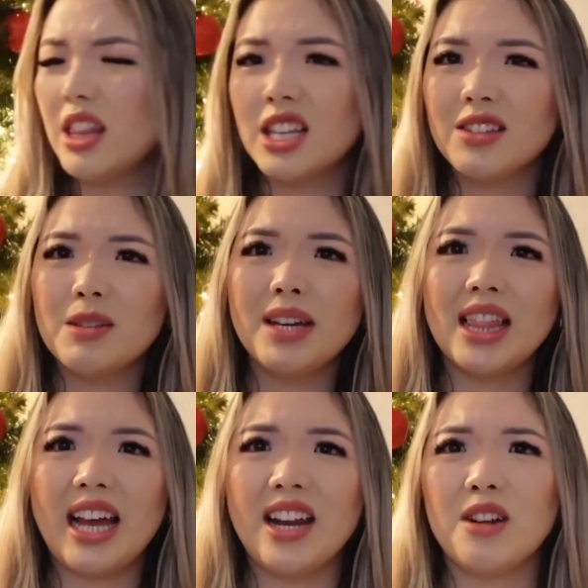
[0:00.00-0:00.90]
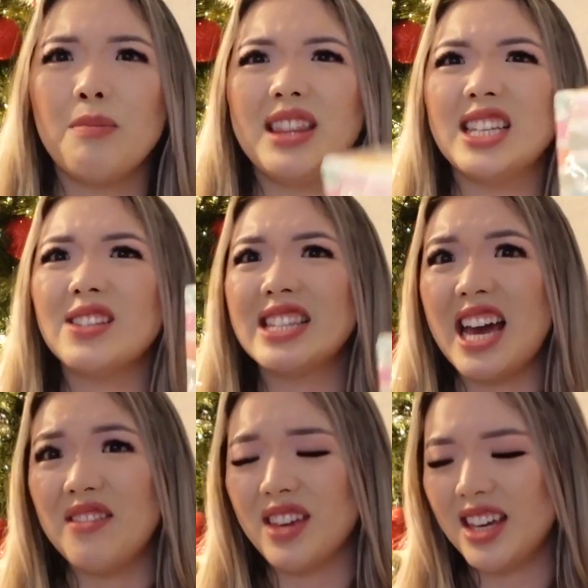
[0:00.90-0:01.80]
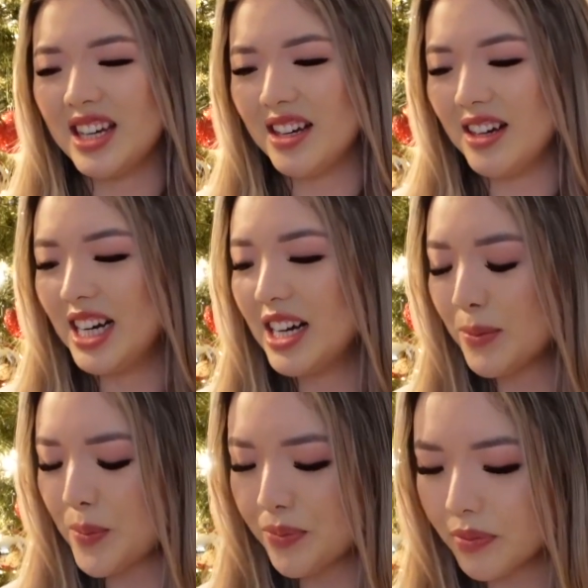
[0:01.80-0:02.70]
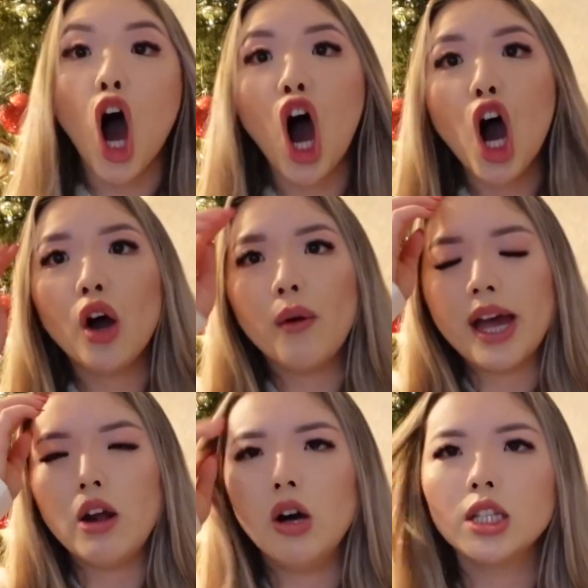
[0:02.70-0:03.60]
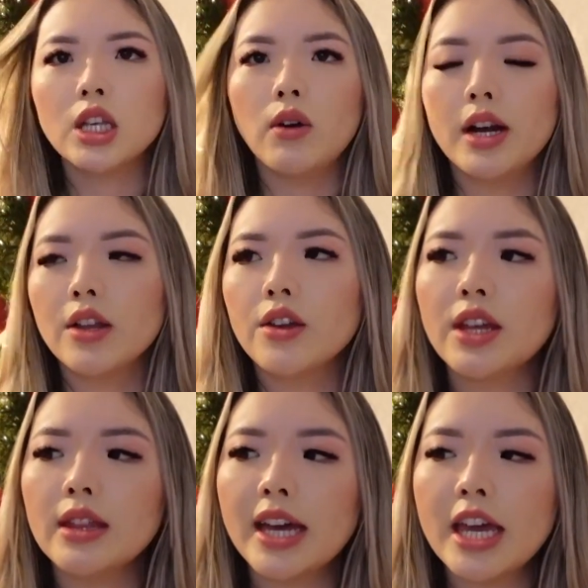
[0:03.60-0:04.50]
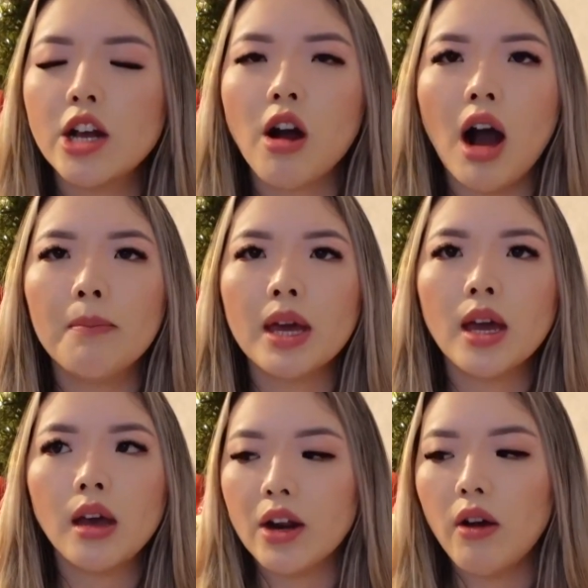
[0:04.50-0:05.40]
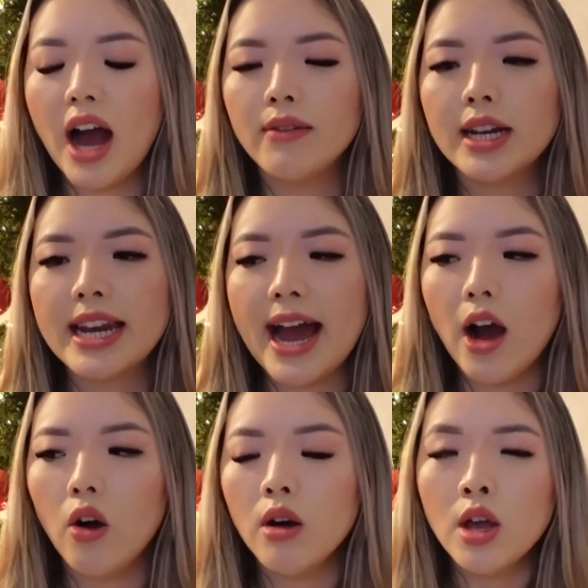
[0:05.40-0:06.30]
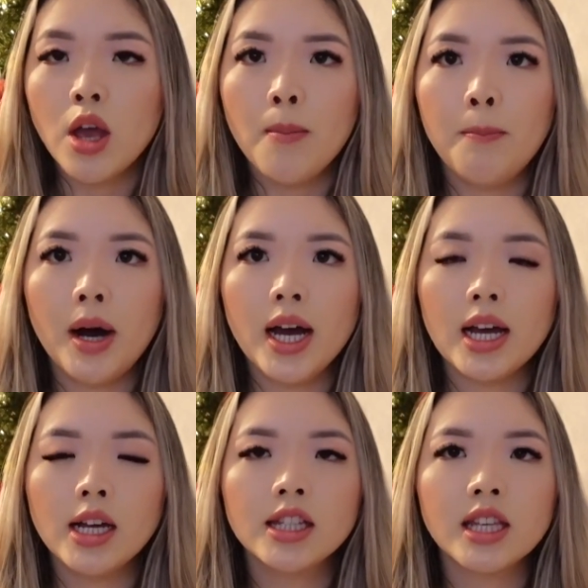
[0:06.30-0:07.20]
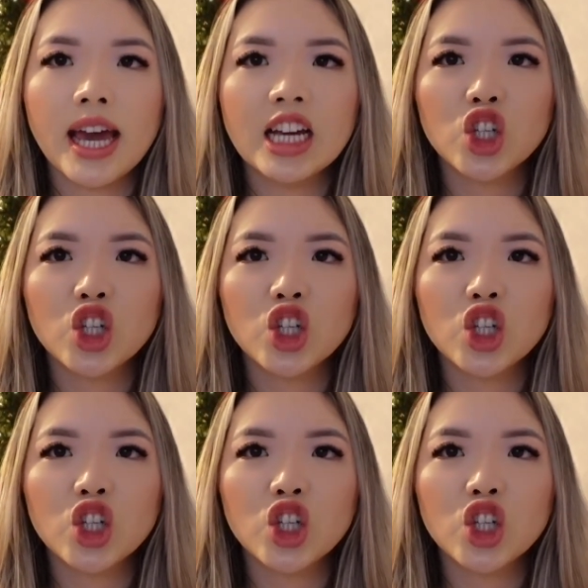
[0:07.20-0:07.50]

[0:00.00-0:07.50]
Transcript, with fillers: This one's a bit lighter, but this one's heavy. Oh, and also another thing that he got me, I don't have it now, but it's a